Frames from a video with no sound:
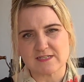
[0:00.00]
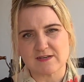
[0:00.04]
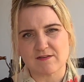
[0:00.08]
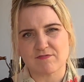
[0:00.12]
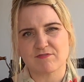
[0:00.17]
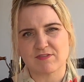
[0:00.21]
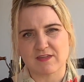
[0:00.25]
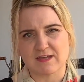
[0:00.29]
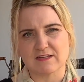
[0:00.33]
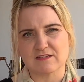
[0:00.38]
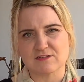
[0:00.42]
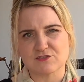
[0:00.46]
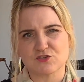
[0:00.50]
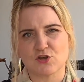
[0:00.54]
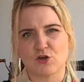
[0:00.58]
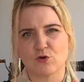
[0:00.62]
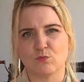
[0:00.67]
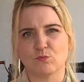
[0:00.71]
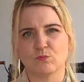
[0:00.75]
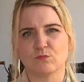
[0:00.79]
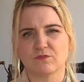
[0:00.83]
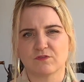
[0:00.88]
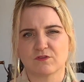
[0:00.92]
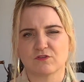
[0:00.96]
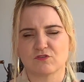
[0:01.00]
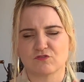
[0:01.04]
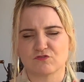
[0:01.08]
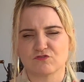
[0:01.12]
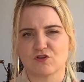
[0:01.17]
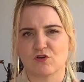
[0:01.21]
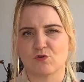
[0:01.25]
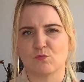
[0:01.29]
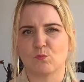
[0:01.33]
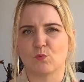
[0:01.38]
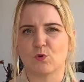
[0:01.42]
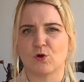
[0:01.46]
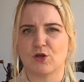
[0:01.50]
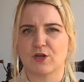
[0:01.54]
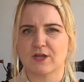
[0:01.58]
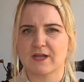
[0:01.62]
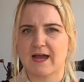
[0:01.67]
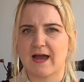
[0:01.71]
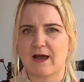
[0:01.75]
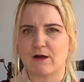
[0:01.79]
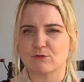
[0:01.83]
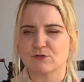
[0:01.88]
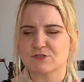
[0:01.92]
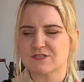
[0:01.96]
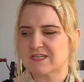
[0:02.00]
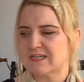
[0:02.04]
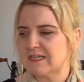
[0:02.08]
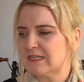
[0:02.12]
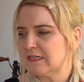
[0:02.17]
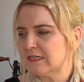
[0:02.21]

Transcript: if things don't work out.